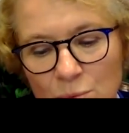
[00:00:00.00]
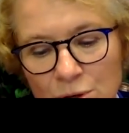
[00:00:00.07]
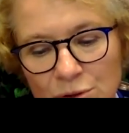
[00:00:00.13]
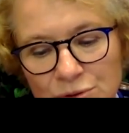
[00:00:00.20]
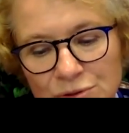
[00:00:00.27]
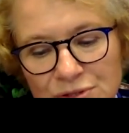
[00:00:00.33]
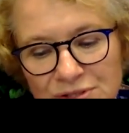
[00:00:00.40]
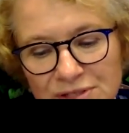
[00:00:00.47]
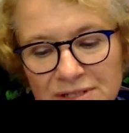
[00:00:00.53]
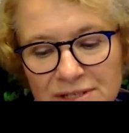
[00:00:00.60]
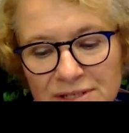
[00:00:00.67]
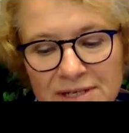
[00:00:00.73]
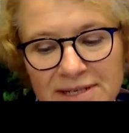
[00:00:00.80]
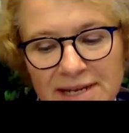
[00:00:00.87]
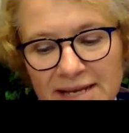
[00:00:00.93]
we
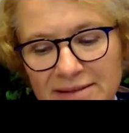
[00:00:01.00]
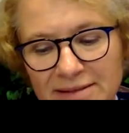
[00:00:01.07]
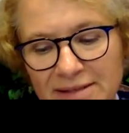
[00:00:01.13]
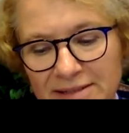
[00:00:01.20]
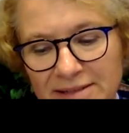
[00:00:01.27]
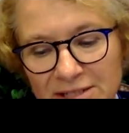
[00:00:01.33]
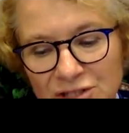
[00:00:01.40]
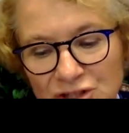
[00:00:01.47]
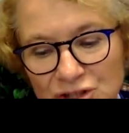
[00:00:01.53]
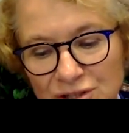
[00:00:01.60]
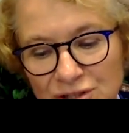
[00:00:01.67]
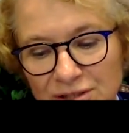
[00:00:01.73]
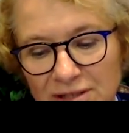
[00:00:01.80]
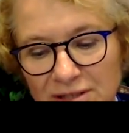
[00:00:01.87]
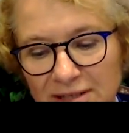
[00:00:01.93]
consider that the
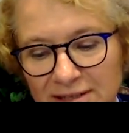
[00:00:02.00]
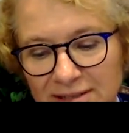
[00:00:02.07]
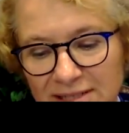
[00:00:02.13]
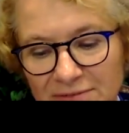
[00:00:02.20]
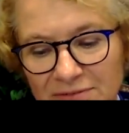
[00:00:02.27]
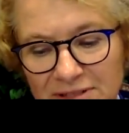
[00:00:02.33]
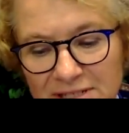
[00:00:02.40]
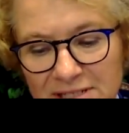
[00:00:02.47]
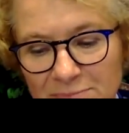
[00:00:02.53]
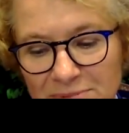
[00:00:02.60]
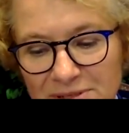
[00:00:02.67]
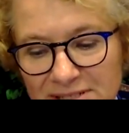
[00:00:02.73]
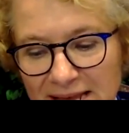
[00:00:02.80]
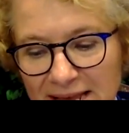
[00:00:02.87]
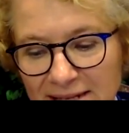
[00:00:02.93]
additional activities
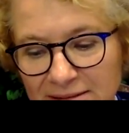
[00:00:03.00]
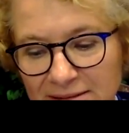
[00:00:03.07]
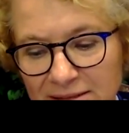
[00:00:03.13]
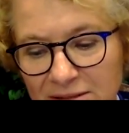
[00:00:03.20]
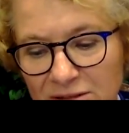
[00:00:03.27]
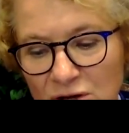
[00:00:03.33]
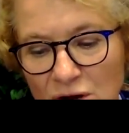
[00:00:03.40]
presented